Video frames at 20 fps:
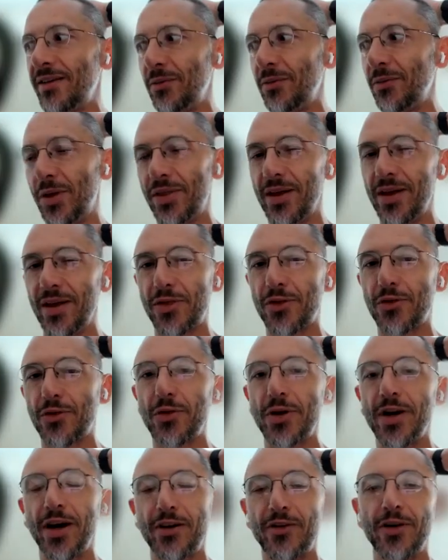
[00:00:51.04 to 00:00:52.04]
with a
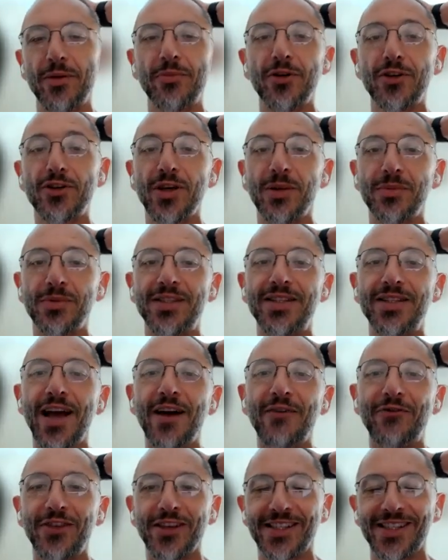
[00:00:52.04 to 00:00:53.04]
300 push-ups
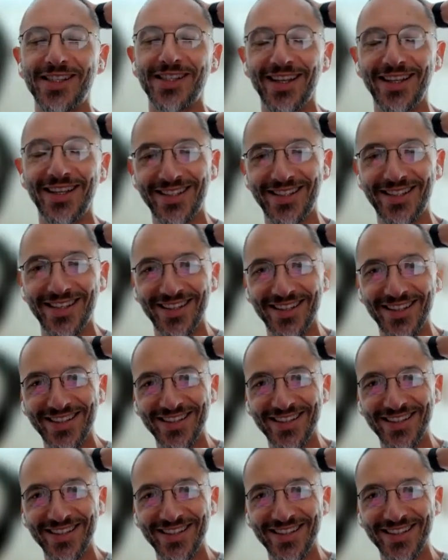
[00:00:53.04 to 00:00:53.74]
deficit.